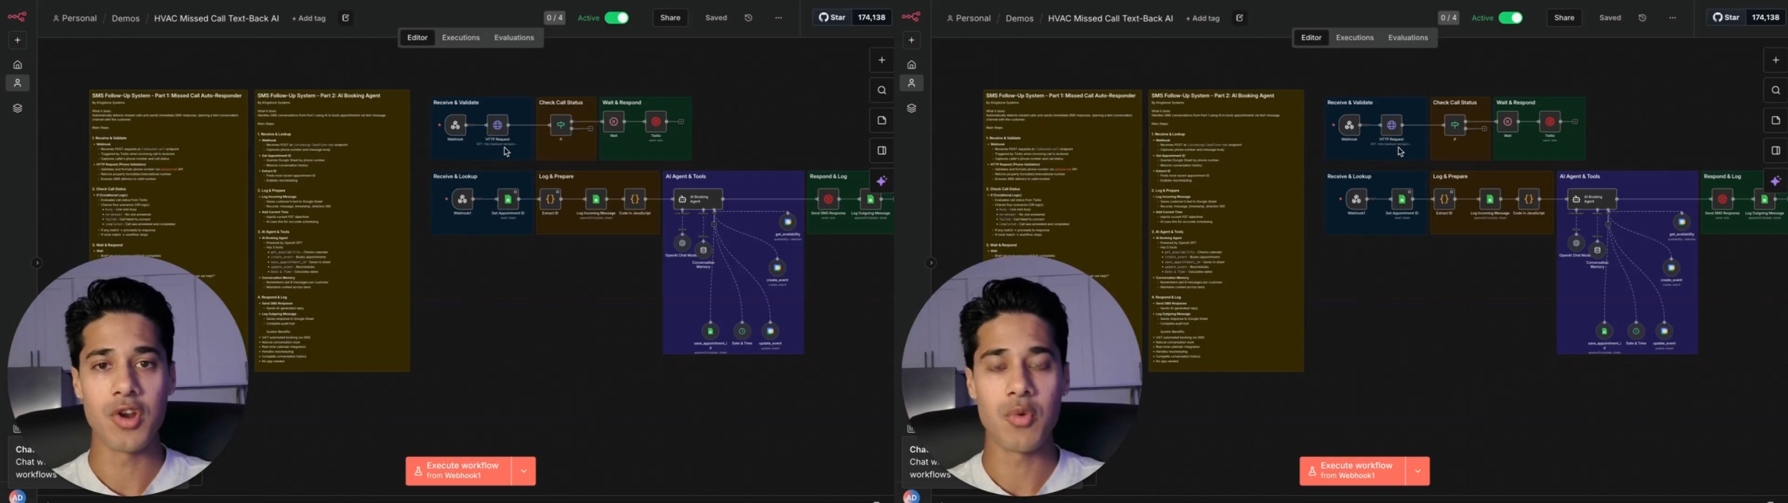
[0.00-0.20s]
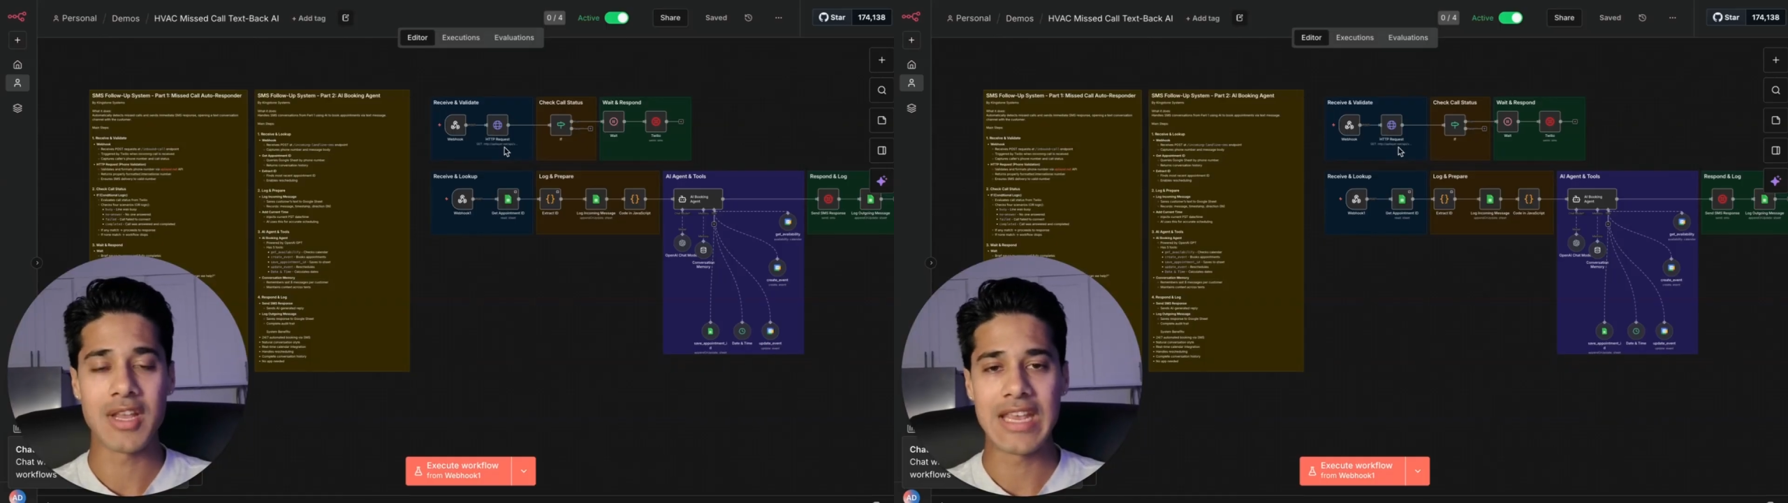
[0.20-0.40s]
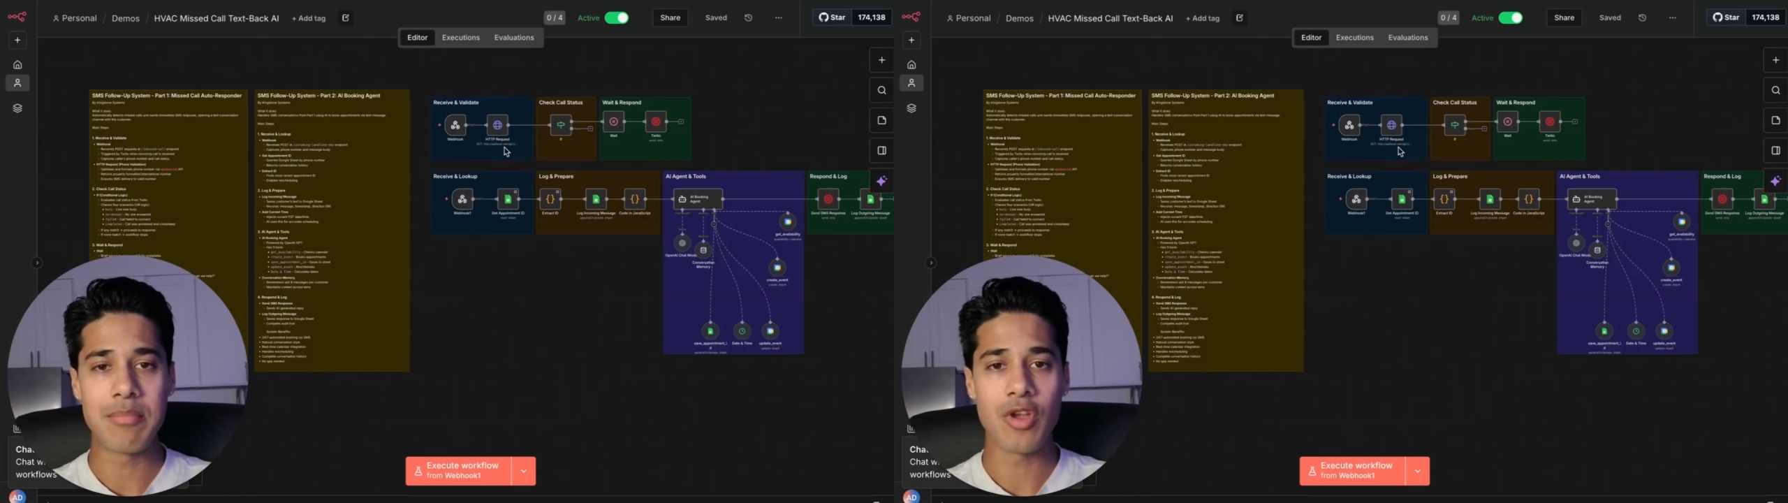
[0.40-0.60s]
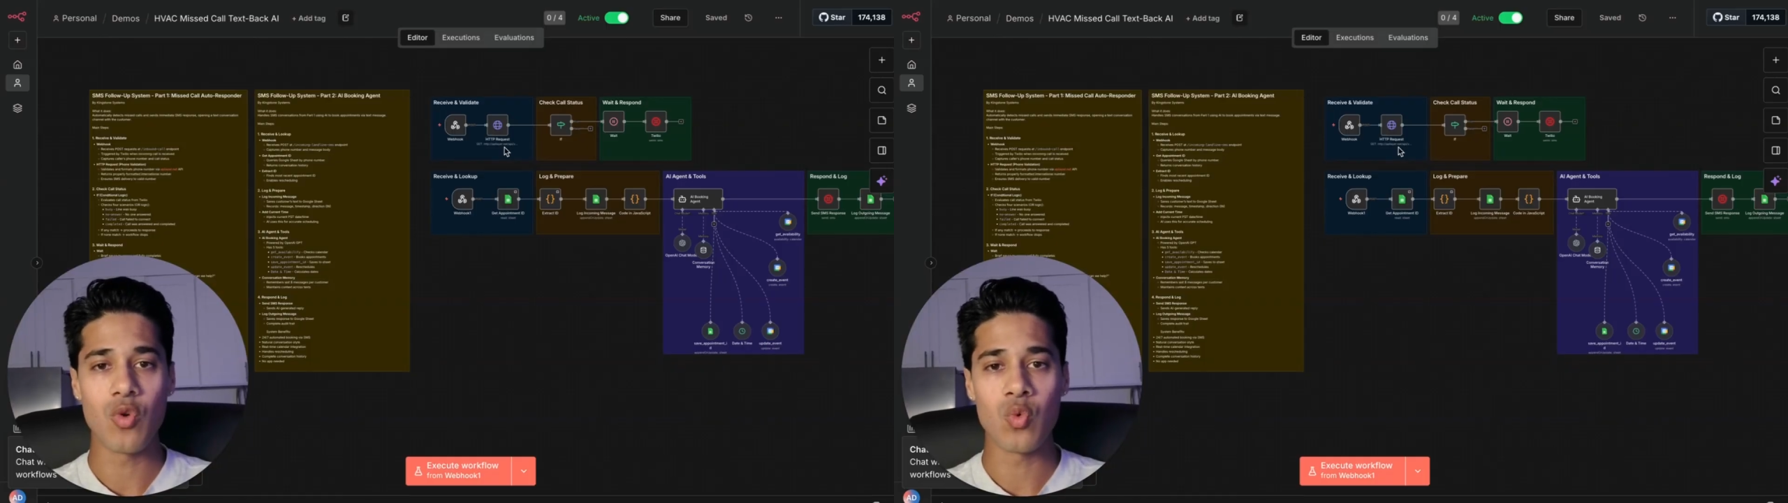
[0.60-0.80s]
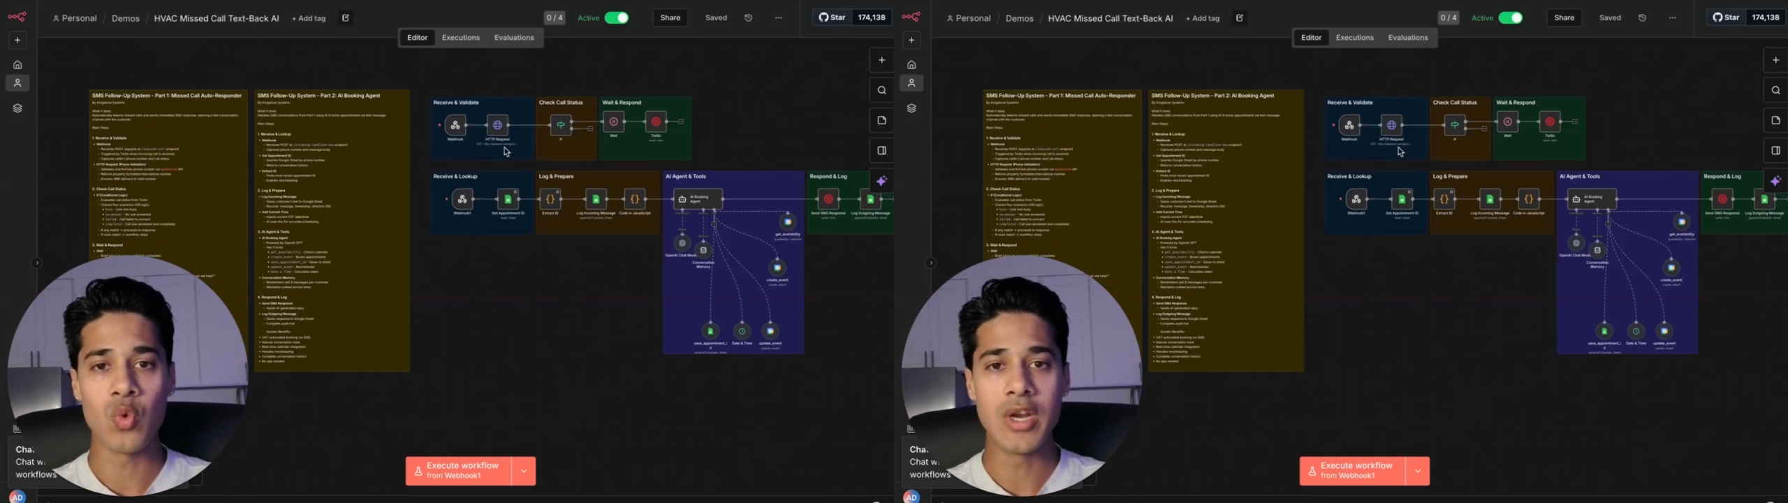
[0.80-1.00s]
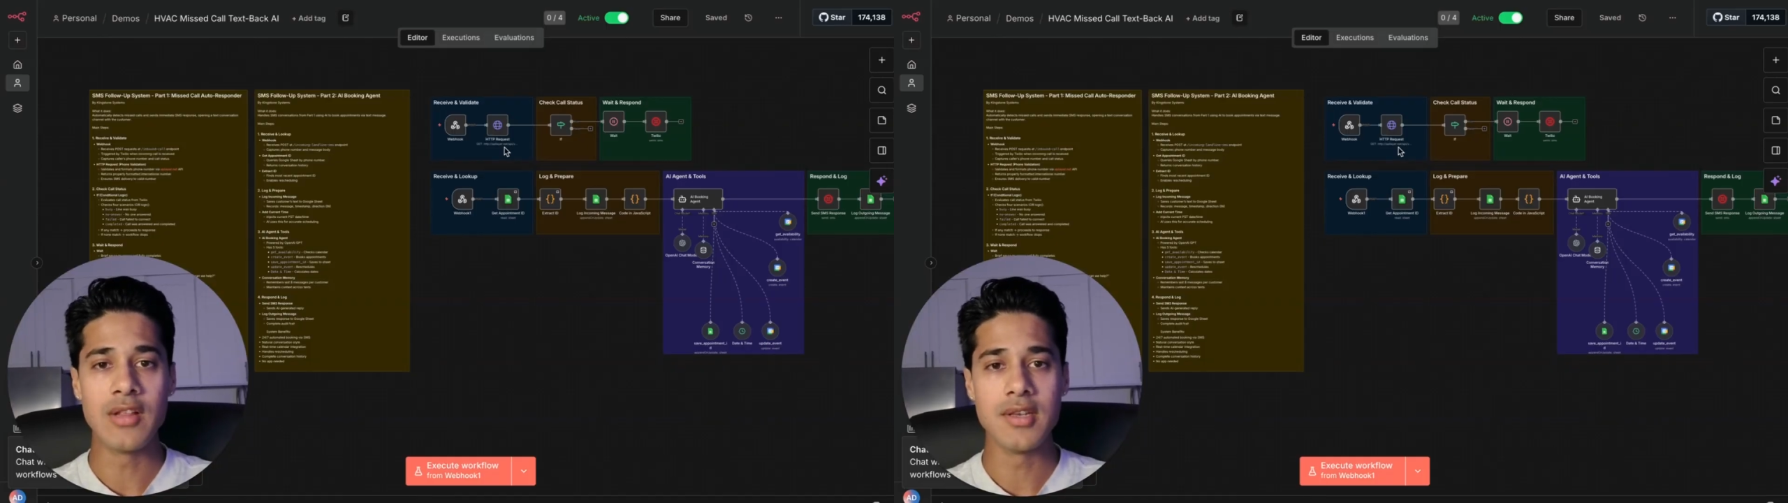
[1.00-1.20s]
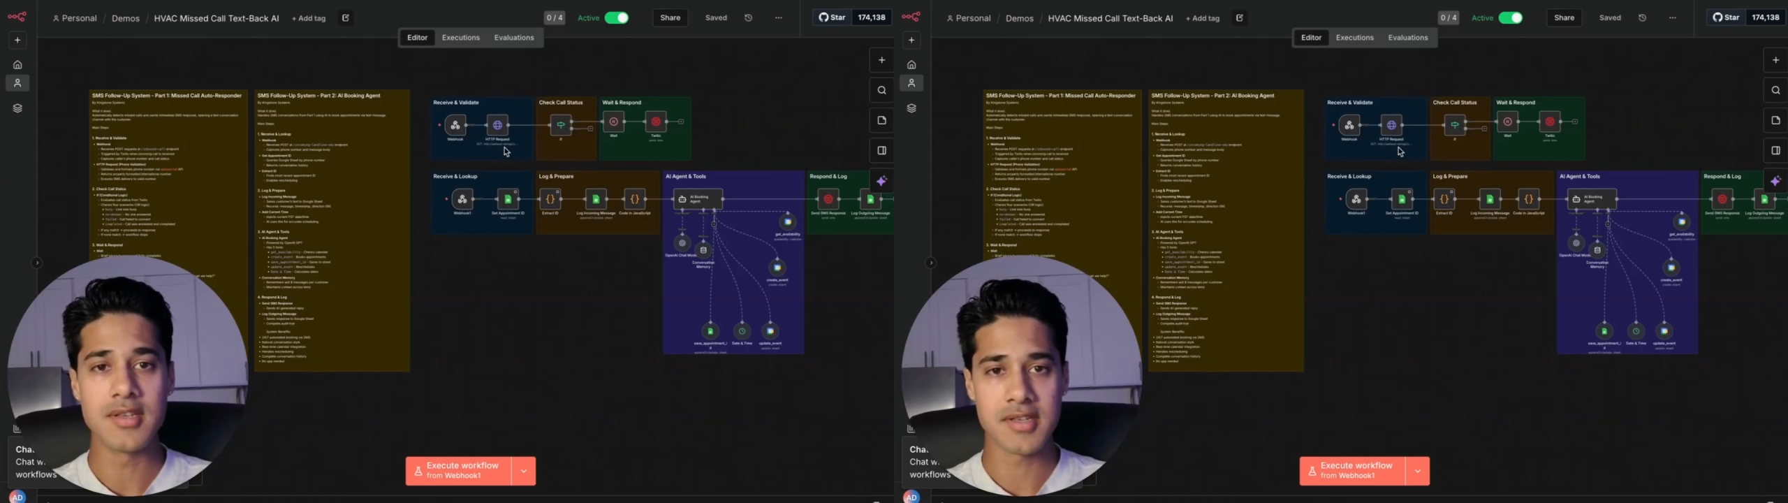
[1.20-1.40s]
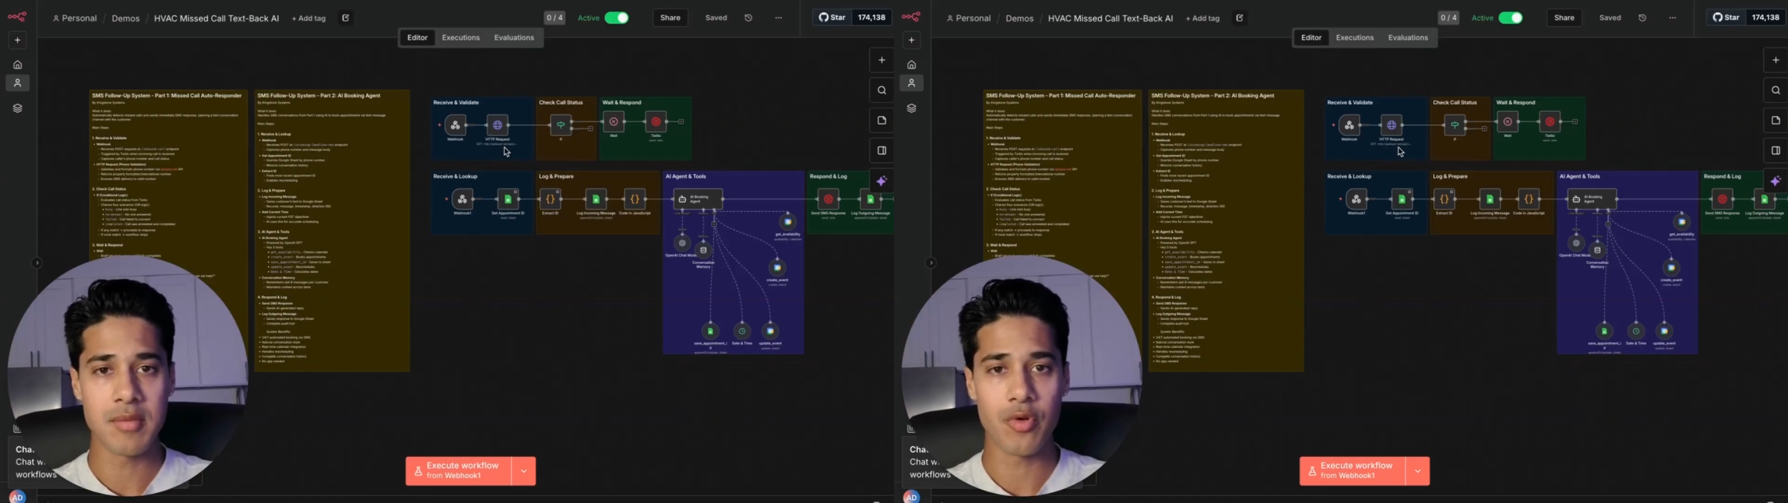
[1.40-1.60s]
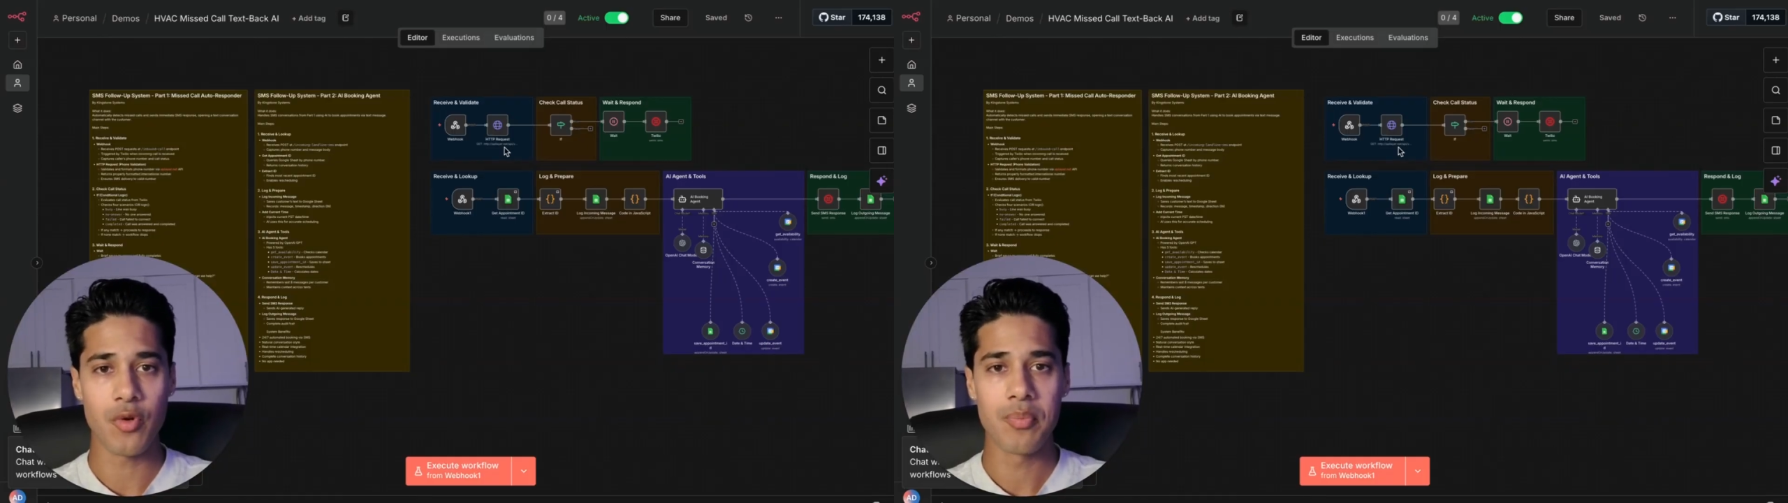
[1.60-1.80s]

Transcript: you want to keep it really simple.